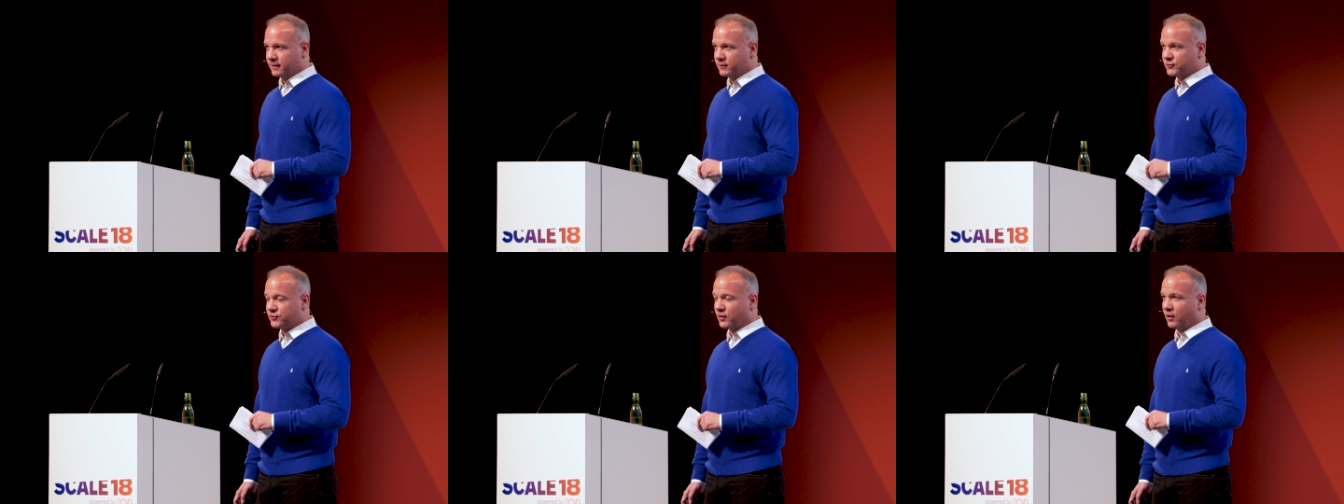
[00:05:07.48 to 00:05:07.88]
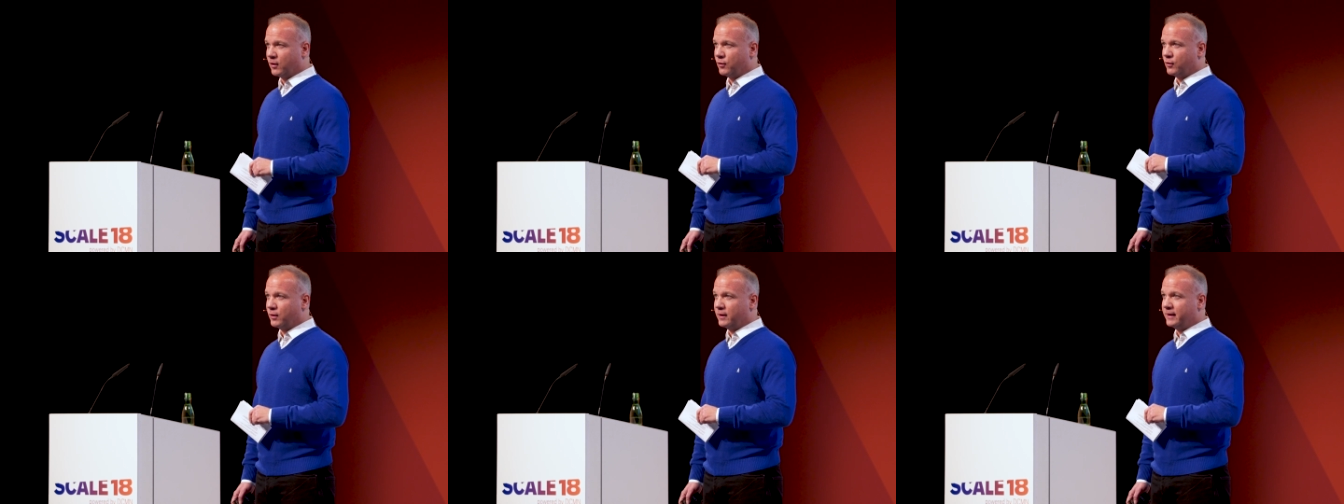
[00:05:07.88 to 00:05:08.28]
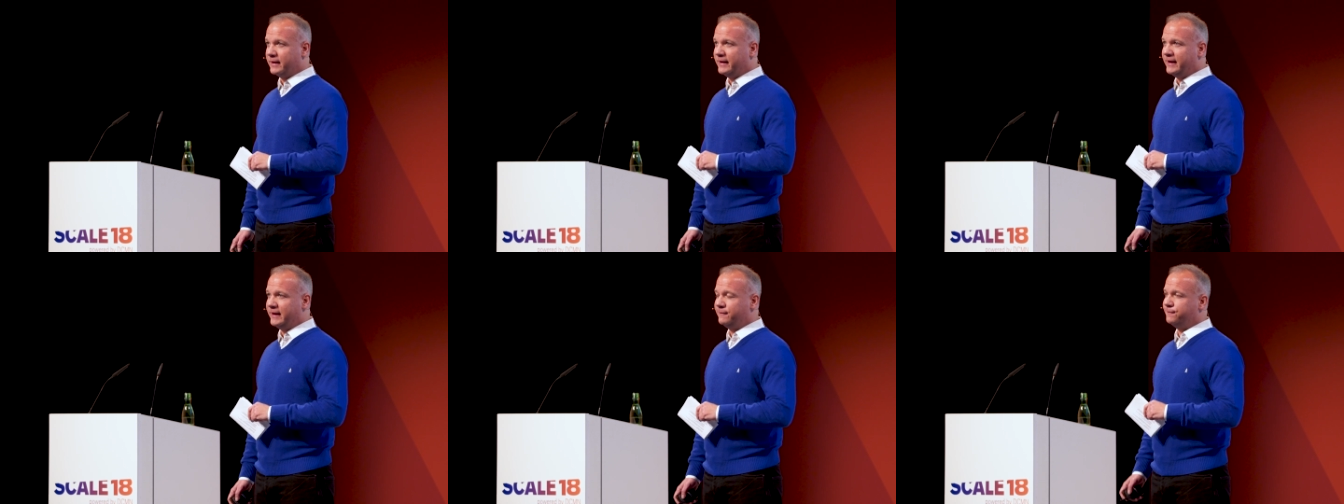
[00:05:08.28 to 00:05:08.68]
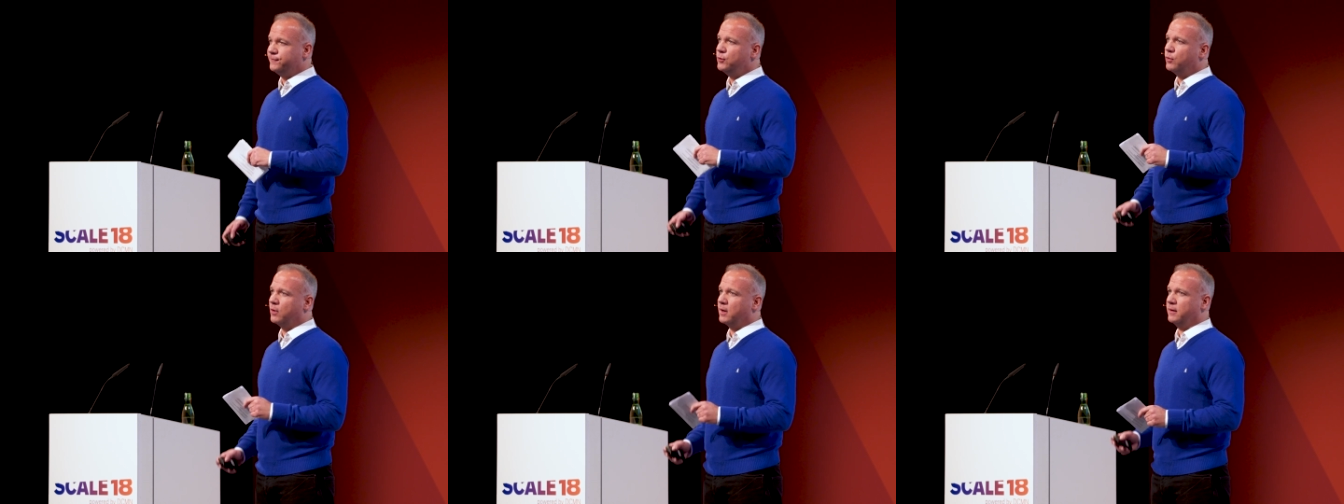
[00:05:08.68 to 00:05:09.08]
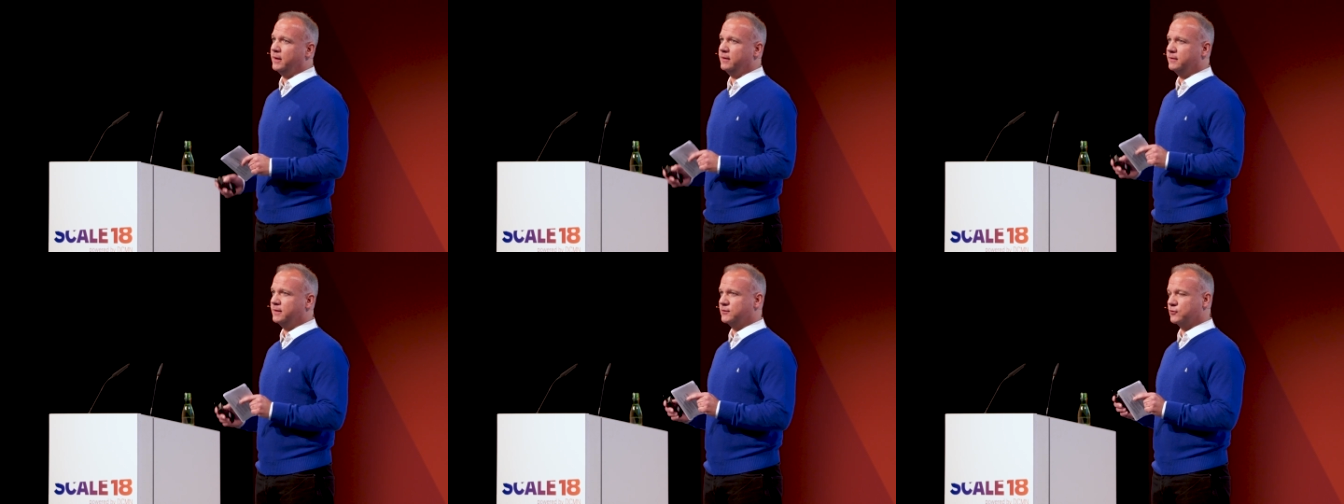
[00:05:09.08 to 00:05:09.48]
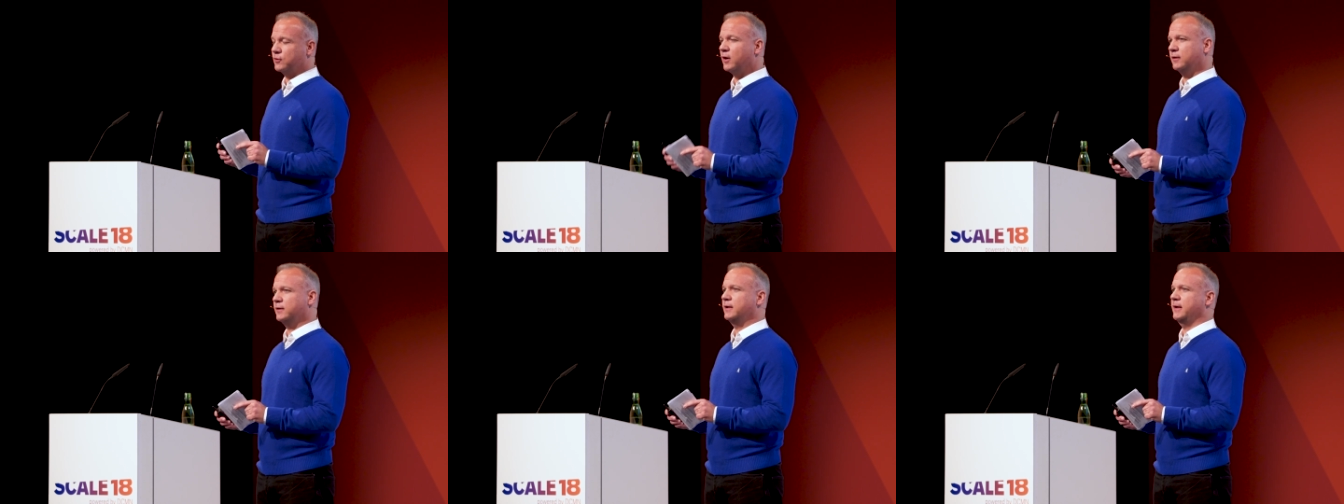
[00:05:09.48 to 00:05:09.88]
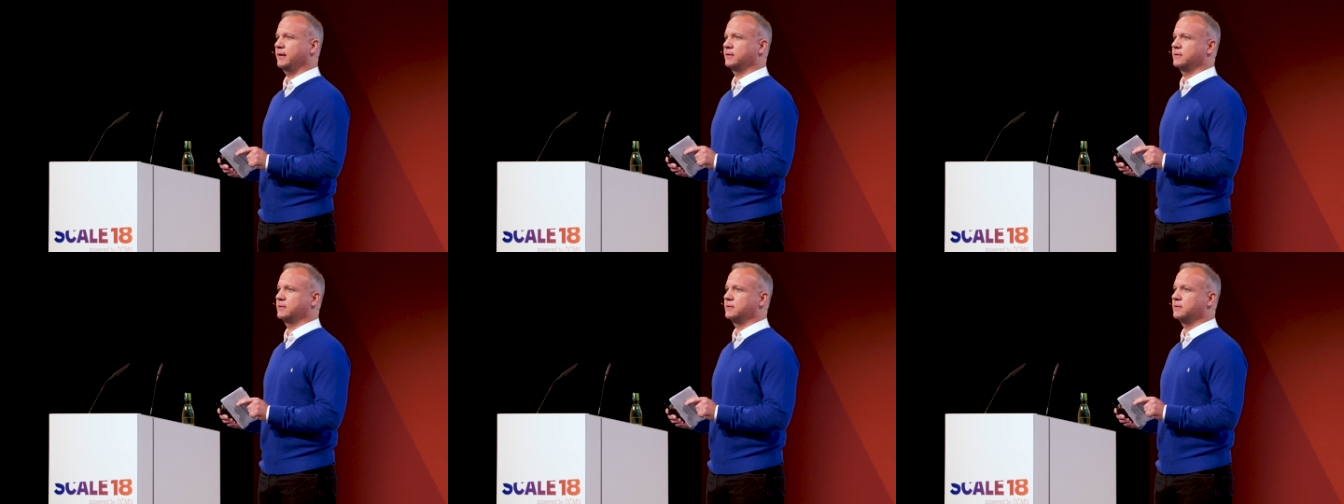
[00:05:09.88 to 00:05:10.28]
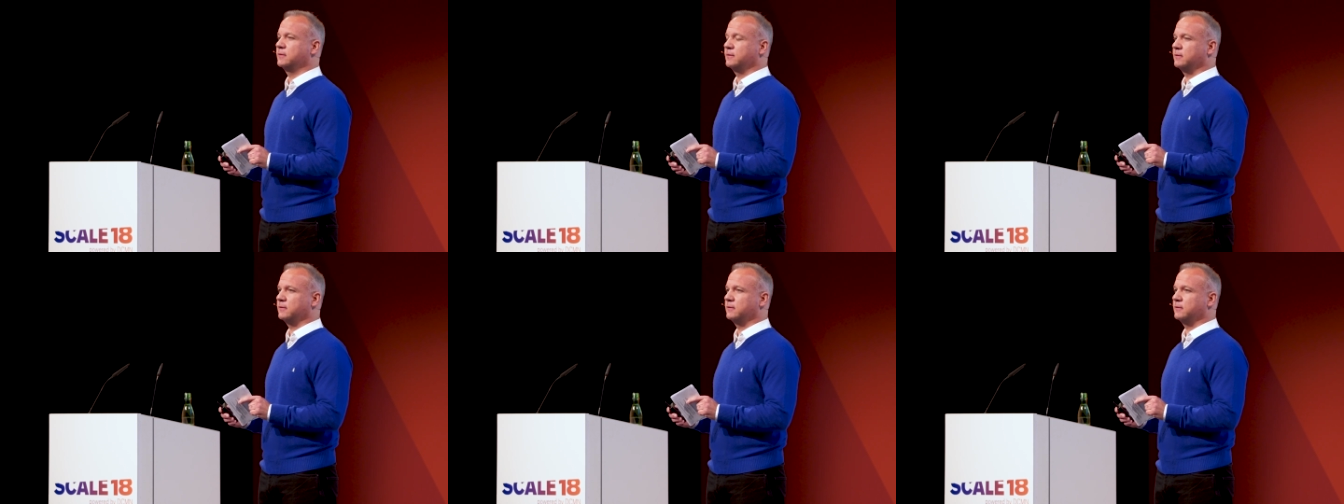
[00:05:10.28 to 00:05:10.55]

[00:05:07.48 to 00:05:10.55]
So, if you are in this context,